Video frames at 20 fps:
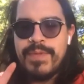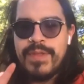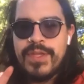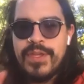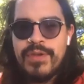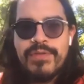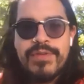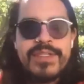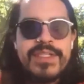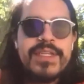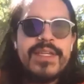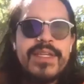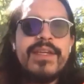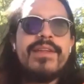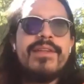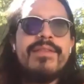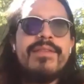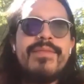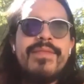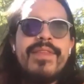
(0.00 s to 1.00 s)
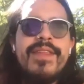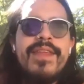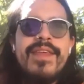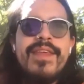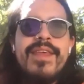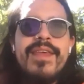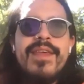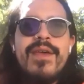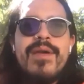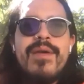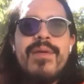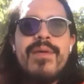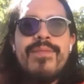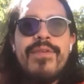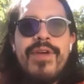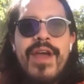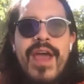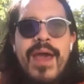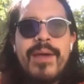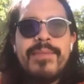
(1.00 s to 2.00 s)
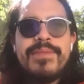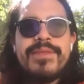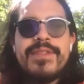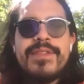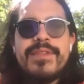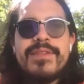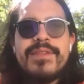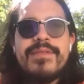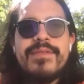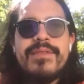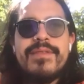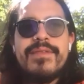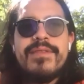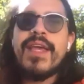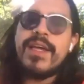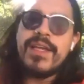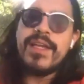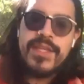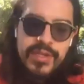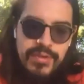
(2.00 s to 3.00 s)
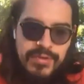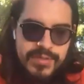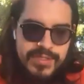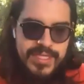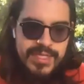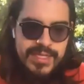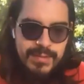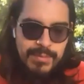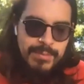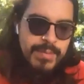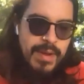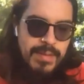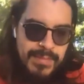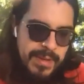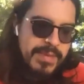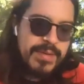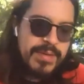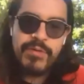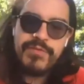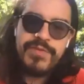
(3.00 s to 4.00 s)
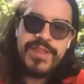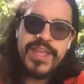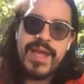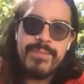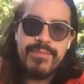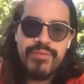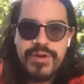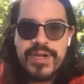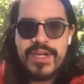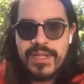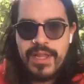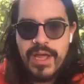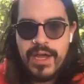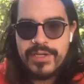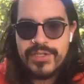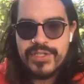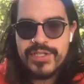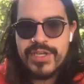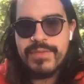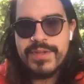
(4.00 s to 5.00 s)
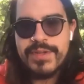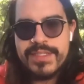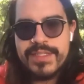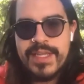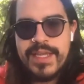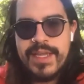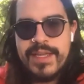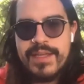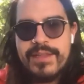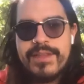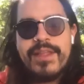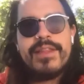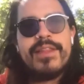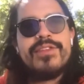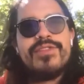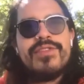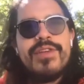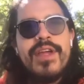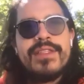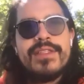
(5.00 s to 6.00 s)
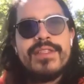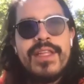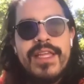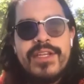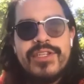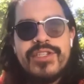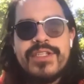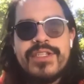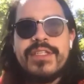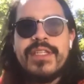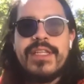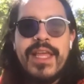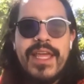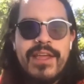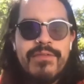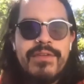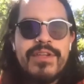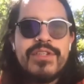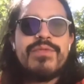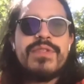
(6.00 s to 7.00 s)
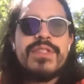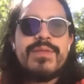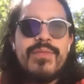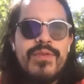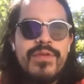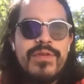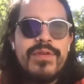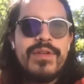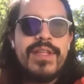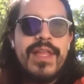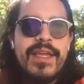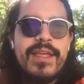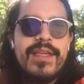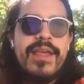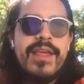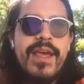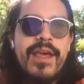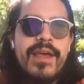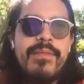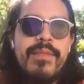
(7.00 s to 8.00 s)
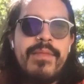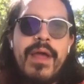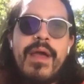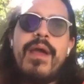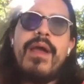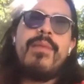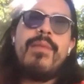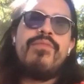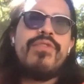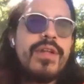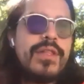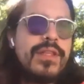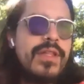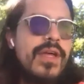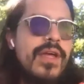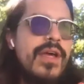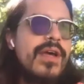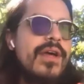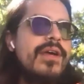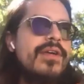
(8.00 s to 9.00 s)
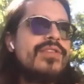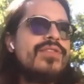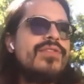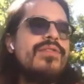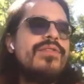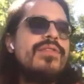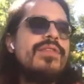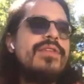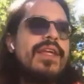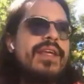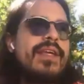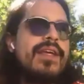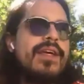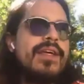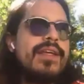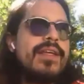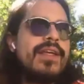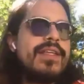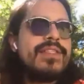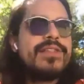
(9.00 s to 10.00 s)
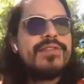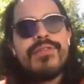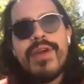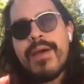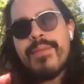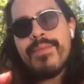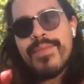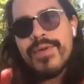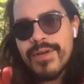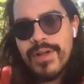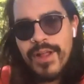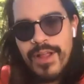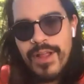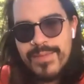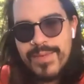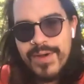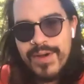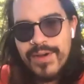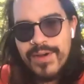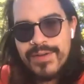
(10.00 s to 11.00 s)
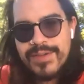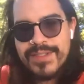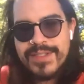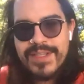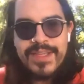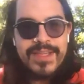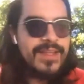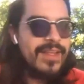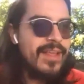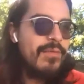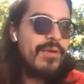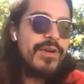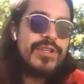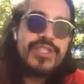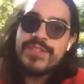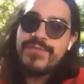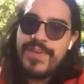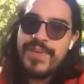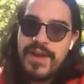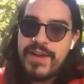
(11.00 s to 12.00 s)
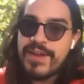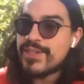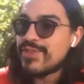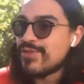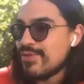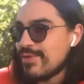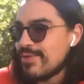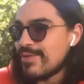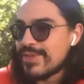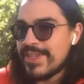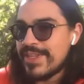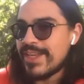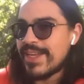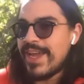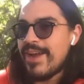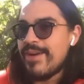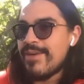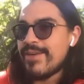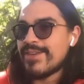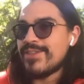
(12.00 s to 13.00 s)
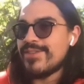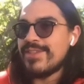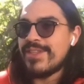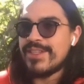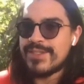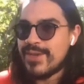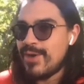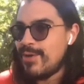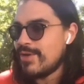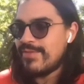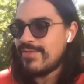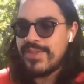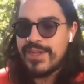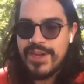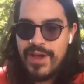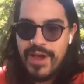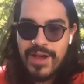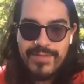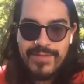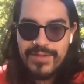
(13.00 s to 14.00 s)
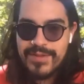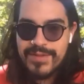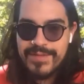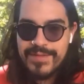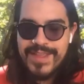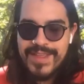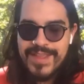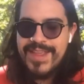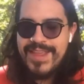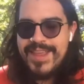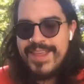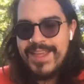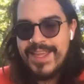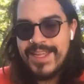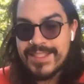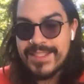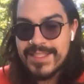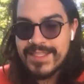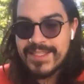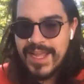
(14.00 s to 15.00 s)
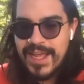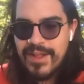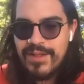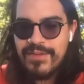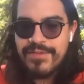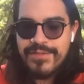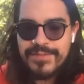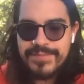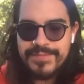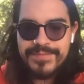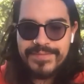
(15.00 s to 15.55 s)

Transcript: using perhaps, yeah, using maybe more of like a bricolage, I would say. Like the translation and the language was more like, yeah, a bricolage or like a scrapbook almost, which is very true to the character and the tone of the novel itself.